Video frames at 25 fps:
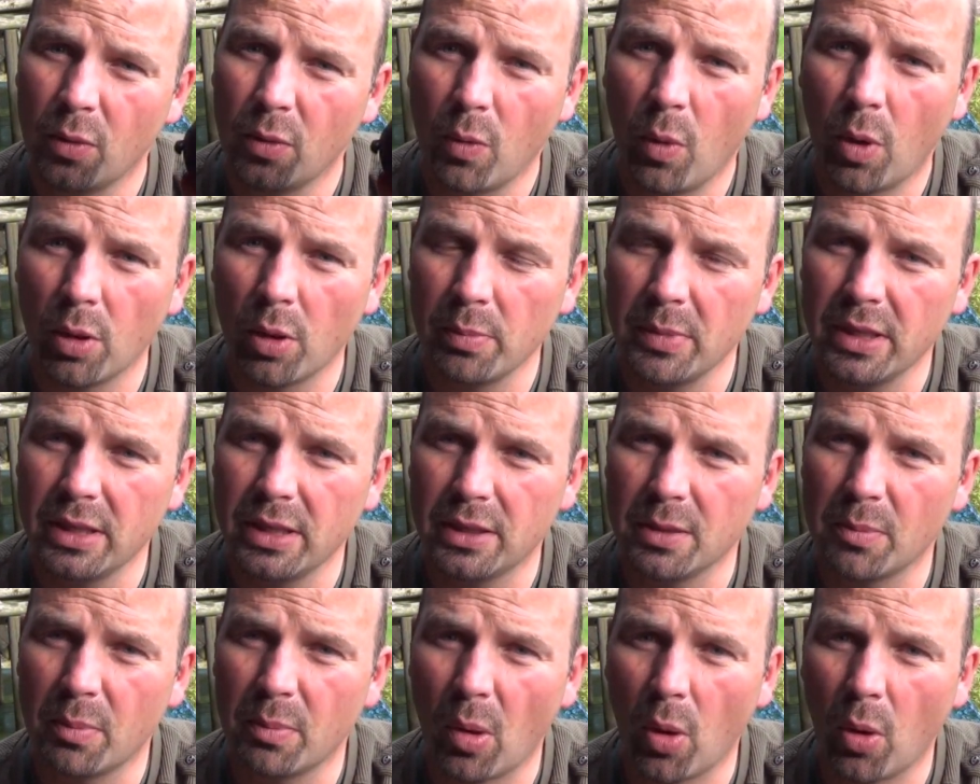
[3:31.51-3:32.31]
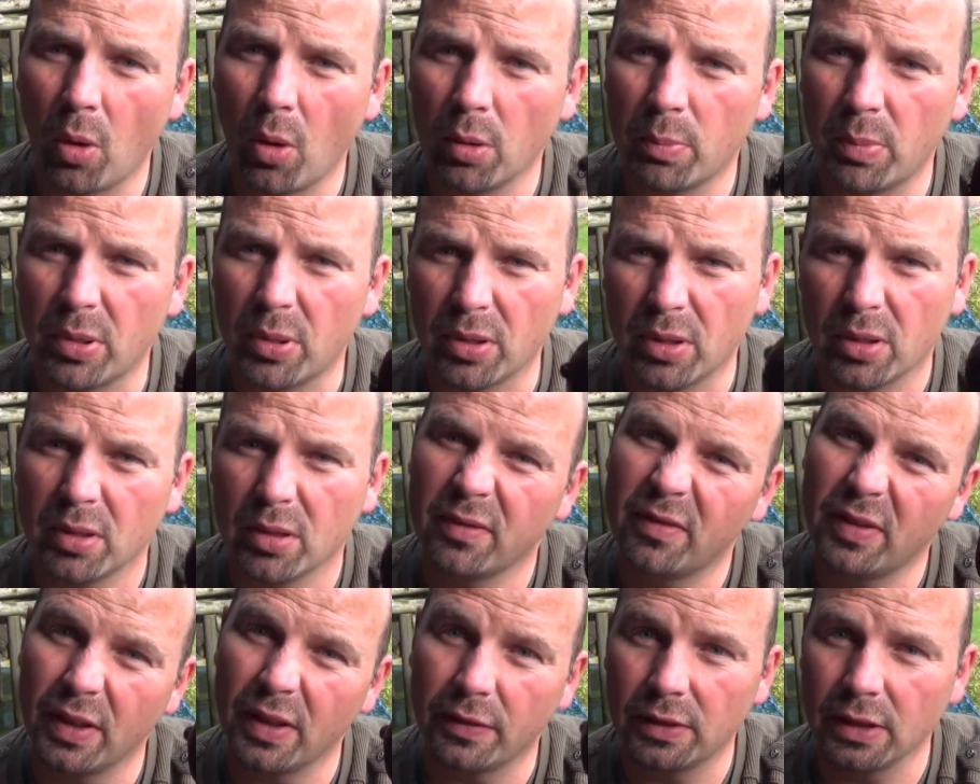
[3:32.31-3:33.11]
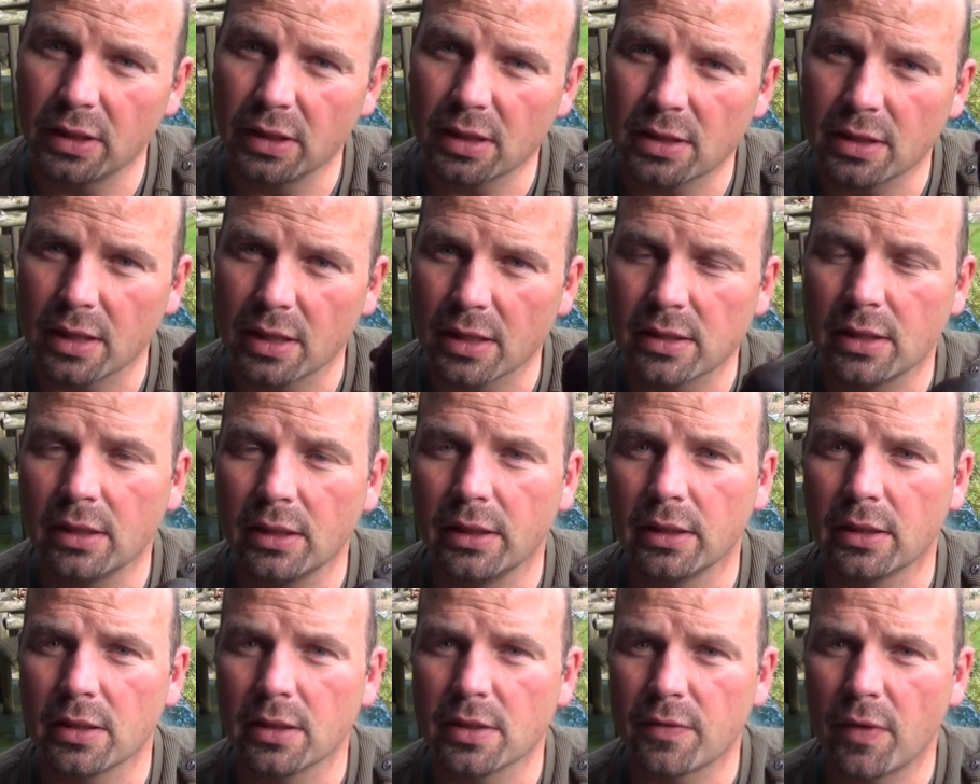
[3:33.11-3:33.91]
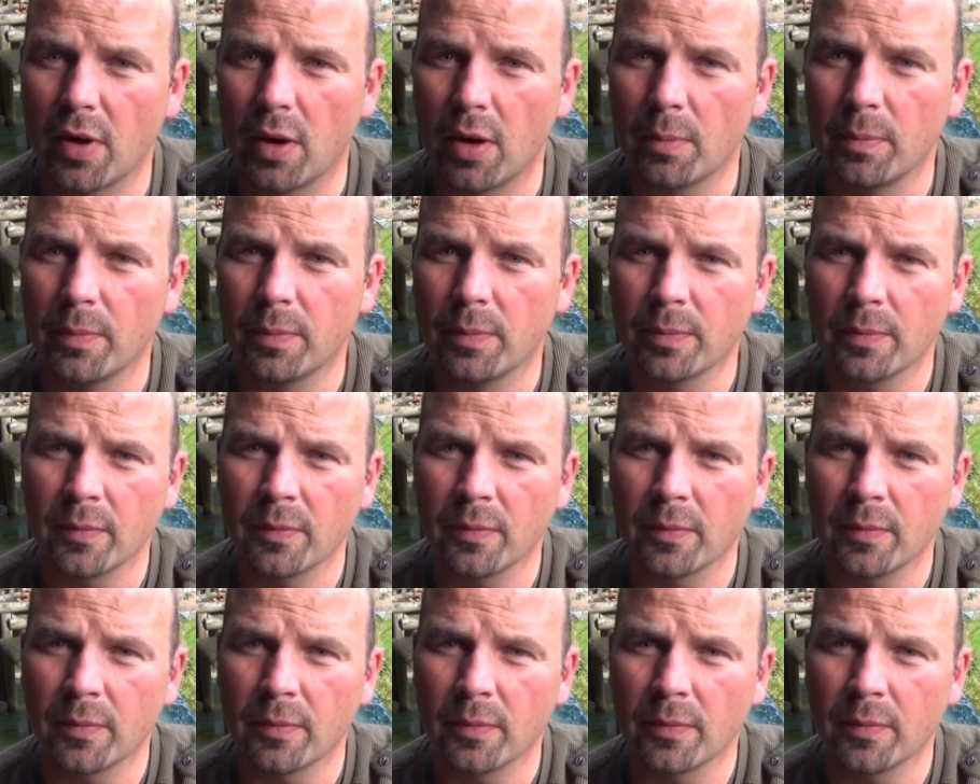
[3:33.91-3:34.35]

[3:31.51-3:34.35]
one medium ball per 50 to 60 litres from.